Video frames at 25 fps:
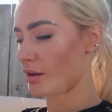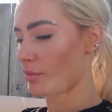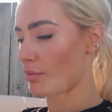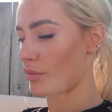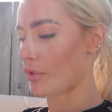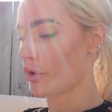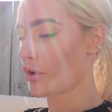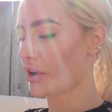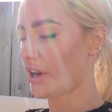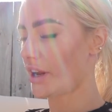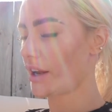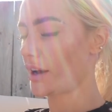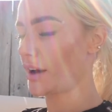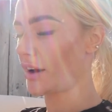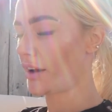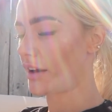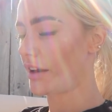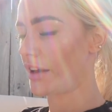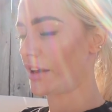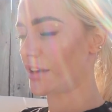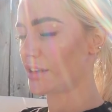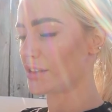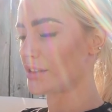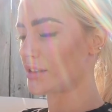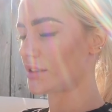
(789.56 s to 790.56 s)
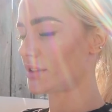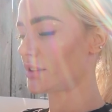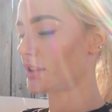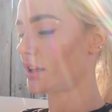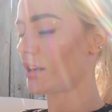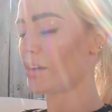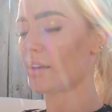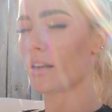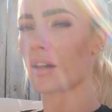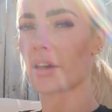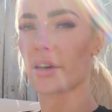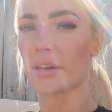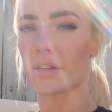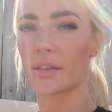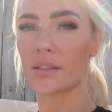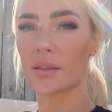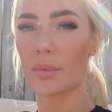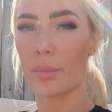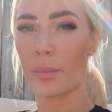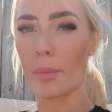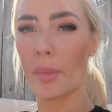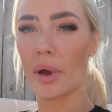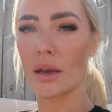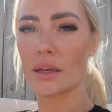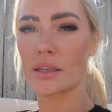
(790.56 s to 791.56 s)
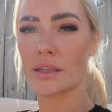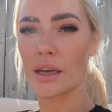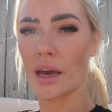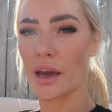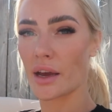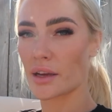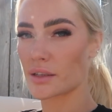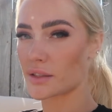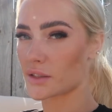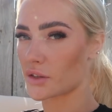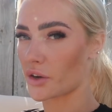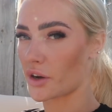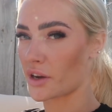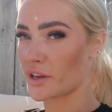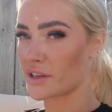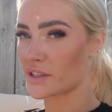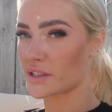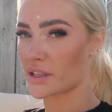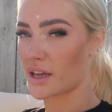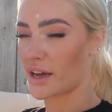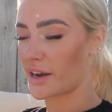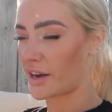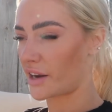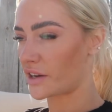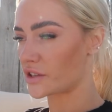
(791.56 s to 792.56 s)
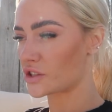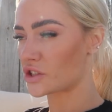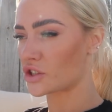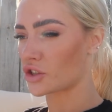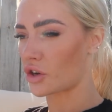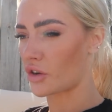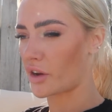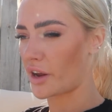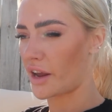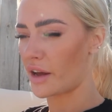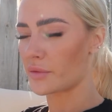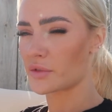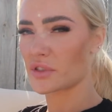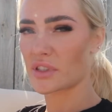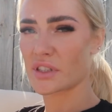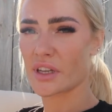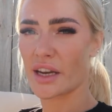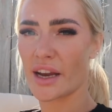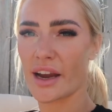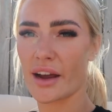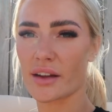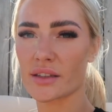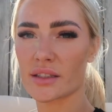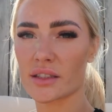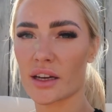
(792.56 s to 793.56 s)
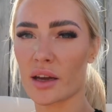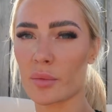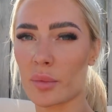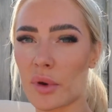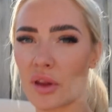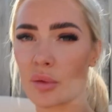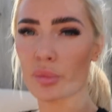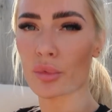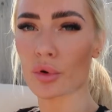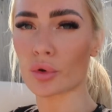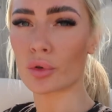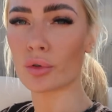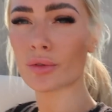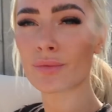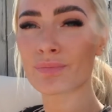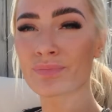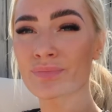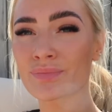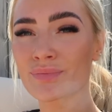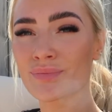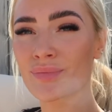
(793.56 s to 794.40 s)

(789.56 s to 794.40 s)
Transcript: Morning, guys. It is Monday. Sorry, this lighting is shocking. I'm just sitting outside by the pool.